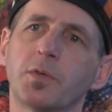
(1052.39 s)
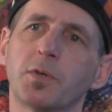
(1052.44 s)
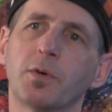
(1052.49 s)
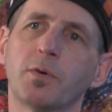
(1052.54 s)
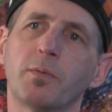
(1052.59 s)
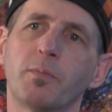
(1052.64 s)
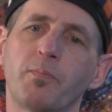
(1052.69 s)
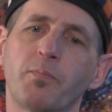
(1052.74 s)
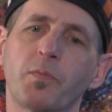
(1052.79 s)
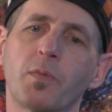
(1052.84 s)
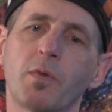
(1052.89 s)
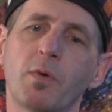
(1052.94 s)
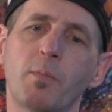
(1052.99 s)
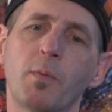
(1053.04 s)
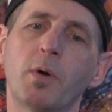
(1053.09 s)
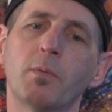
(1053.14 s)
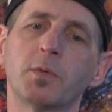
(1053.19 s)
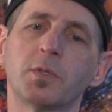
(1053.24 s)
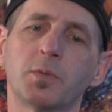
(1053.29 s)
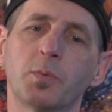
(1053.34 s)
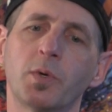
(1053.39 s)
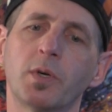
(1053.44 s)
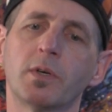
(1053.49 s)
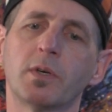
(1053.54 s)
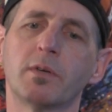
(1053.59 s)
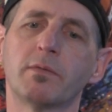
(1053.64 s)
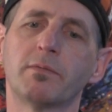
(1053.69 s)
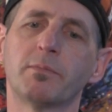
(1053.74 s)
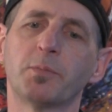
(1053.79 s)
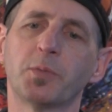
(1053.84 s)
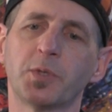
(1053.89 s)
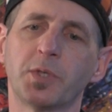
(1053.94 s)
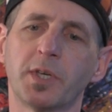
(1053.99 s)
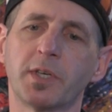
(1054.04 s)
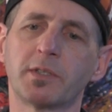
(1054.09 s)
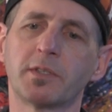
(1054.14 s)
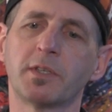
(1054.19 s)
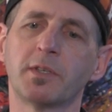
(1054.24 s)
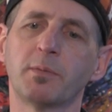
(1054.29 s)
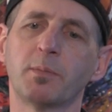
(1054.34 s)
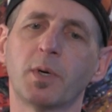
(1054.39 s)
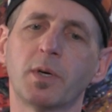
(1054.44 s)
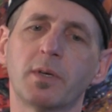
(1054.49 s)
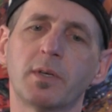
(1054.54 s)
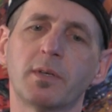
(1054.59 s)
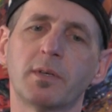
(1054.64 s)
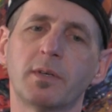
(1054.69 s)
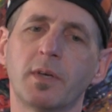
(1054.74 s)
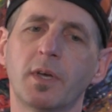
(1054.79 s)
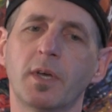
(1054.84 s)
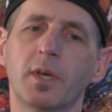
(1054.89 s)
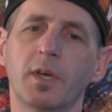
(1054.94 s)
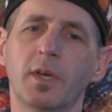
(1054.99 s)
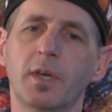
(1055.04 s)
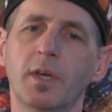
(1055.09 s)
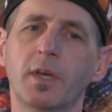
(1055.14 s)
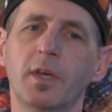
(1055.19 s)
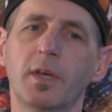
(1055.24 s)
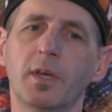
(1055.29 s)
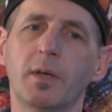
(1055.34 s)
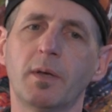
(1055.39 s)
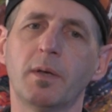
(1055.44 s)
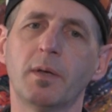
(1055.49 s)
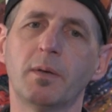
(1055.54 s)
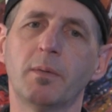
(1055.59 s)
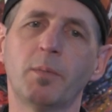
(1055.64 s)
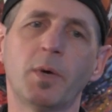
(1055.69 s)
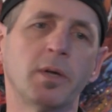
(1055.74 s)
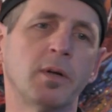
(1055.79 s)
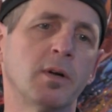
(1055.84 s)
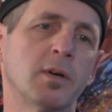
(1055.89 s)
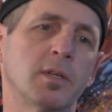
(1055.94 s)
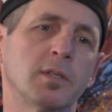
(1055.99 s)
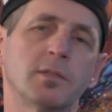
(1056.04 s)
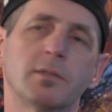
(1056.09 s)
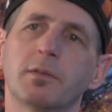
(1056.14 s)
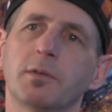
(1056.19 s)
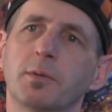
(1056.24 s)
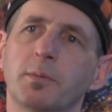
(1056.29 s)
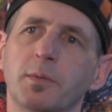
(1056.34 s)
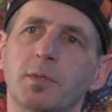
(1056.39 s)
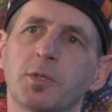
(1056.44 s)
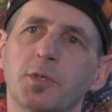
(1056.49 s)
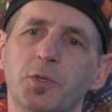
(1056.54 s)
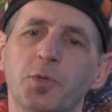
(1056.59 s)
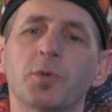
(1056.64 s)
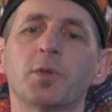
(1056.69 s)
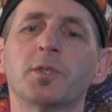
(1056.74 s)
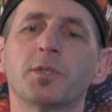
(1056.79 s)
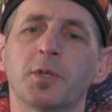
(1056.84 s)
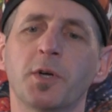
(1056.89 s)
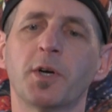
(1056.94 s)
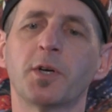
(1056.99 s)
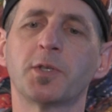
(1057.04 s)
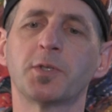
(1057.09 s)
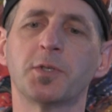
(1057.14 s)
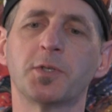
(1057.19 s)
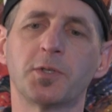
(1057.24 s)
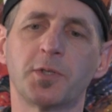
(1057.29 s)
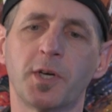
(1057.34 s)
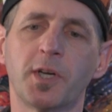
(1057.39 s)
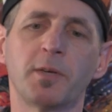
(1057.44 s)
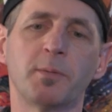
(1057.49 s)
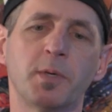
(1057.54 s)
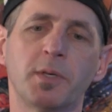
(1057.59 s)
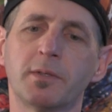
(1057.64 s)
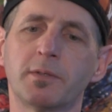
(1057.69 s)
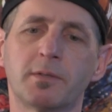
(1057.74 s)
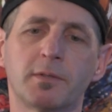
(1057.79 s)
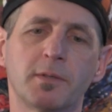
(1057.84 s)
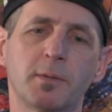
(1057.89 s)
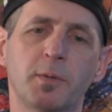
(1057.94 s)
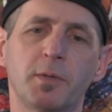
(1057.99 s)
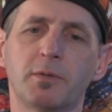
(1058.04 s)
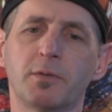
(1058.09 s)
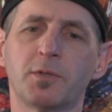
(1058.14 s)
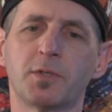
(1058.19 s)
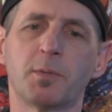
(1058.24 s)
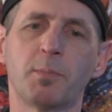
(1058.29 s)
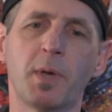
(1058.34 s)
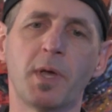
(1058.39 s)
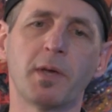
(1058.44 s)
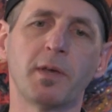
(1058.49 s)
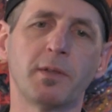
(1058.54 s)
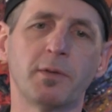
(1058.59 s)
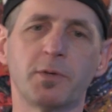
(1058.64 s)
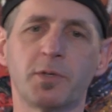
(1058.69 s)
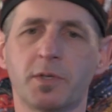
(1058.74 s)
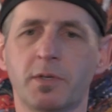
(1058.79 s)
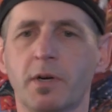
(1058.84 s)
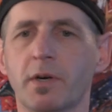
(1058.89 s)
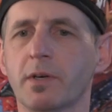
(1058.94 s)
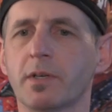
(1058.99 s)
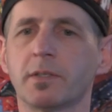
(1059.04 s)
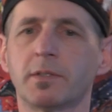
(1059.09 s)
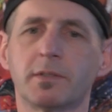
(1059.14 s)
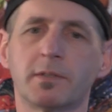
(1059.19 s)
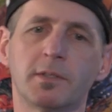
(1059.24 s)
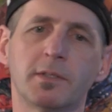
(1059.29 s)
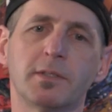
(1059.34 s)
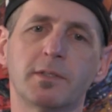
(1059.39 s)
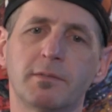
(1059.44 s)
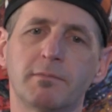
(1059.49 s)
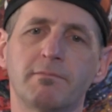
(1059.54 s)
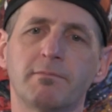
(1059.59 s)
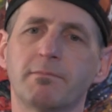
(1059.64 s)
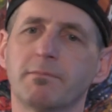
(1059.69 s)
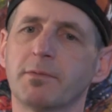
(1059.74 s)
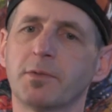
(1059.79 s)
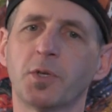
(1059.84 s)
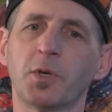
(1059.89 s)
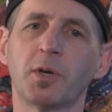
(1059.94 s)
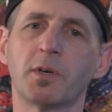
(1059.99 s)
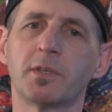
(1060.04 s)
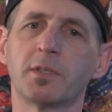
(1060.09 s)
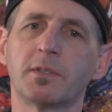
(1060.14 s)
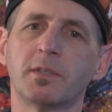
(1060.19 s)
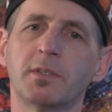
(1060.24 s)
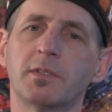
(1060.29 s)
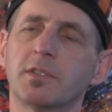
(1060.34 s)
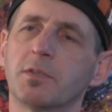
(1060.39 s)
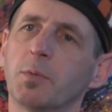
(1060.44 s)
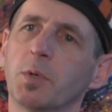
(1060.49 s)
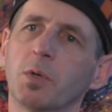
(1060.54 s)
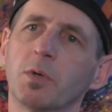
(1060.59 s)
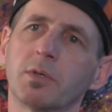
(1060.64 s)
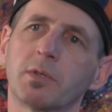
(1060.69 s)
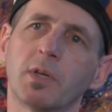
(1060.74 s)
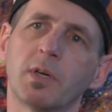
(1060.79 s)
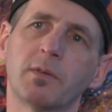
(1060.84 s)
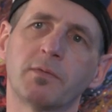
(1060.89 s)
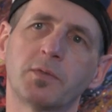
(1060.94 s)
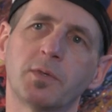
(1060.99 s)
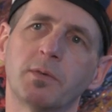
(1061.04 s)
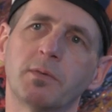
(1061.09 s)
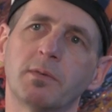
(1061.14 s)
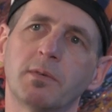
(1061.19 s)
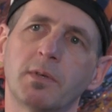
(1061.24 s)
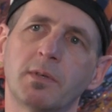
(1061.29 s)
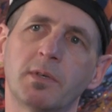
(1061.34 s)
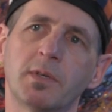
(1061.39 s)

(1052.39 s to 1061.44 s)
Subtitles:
So I'm always aware of protecting my artist. Because there is an artist inside me. It's, I mean, there's a man, there's an artist, and the artist needs to be looked after.